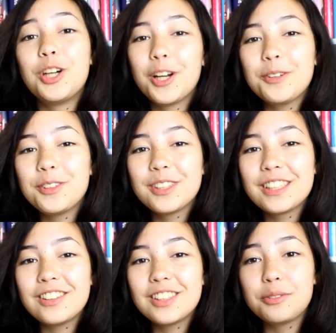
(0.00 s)
Geronimo
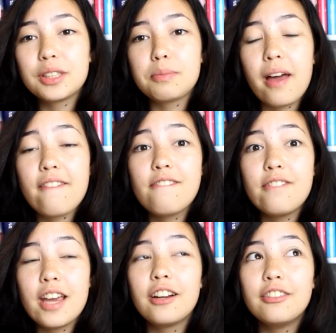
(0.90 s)
Stilton was my
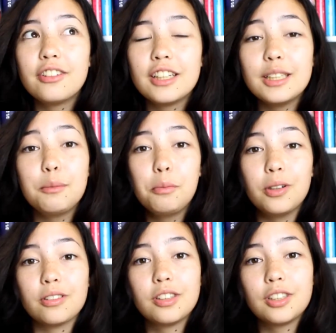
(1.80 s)
favorite
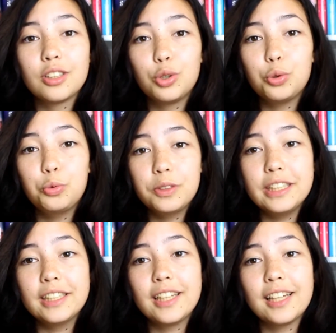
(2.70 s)
books to
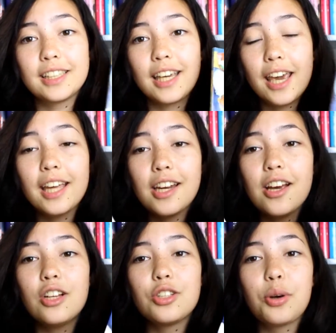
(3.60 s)
read as a kid
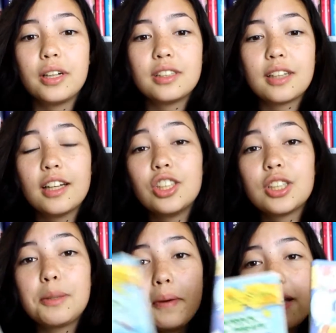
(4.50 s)
so I decided just to